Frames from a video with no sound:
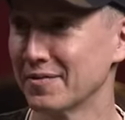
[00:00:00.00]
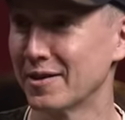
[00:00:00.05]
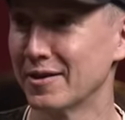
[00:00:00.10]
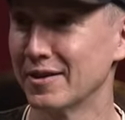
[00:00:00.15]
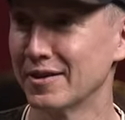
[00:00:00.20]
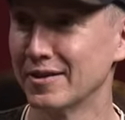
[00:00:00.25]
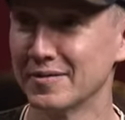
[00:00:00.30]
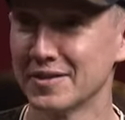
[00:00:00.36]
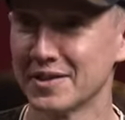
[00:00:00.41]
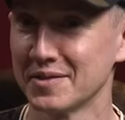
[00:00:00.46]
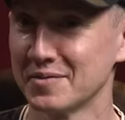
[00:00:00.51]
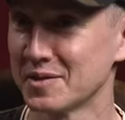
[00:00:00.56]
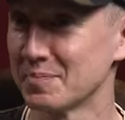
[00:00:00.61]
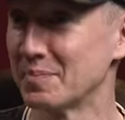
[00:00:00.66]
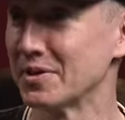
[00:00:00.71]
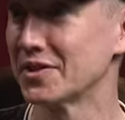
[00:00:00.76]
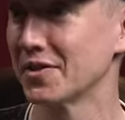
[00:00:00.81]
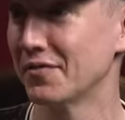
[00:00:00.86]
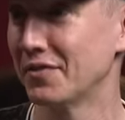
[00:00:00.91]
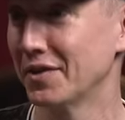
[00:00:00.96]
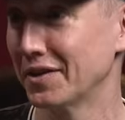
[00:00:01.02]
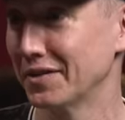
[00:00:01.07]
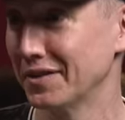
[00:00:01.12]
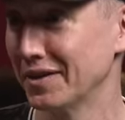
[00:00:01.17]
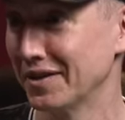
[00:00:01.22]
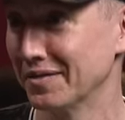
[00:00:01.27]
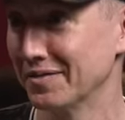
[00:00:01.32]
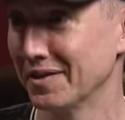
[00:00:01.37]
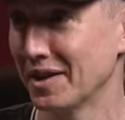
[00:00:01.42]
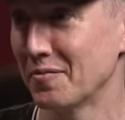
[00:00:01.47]
very
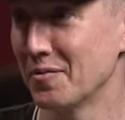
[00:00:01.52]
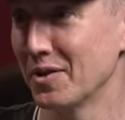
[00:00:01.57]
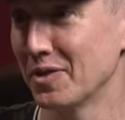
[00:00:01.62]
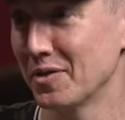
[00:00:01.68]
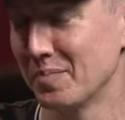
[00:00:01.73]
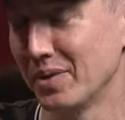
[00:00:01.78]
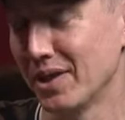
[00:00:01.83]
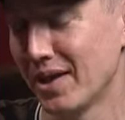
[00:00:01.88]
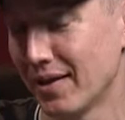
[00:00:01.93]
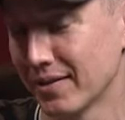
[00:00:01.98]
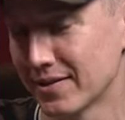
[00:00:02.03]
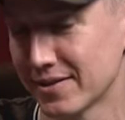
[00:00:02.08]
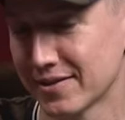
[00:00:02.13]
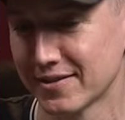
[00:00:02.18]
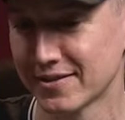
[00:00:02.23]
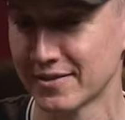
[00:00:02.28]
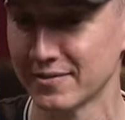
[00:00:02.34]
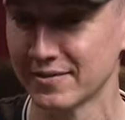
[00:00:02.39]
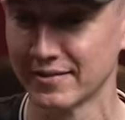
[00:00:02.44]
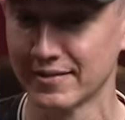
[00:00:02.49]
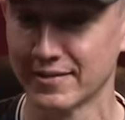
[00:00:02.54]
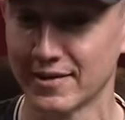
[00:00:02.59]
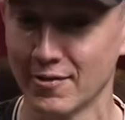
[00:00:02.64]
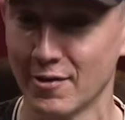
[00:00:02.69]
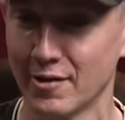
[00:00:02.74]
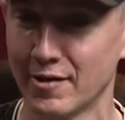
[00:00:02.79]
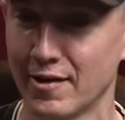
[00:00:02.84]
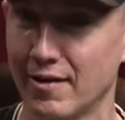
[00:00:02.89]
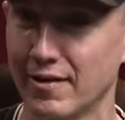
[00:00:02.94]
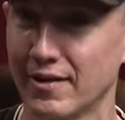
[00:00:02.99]
specifically of like what the plot's
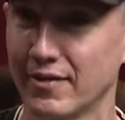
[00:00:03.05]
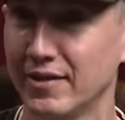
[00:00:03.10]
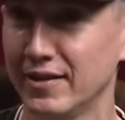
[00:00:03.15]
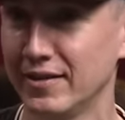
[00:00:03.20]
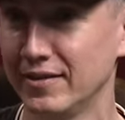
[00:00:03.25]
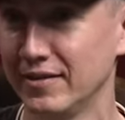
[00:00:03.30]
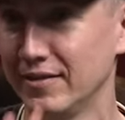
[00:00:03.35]
going on, and they,